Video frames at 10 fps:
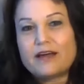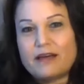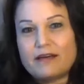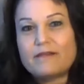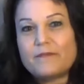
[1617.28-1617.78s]

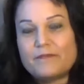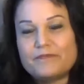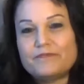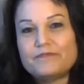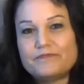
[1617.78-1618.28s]

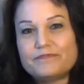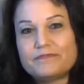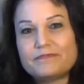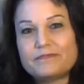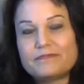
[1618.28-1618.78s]

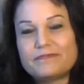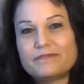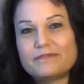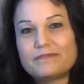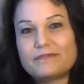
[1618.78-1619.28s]

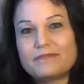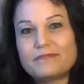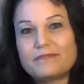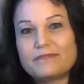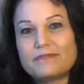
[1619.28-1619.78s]

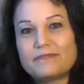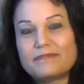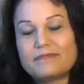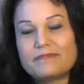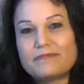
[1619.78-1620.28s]

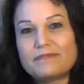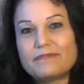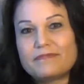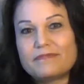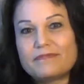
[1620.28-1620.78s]

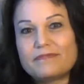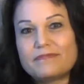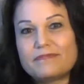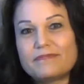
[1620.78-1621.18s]
The person shown says nothing.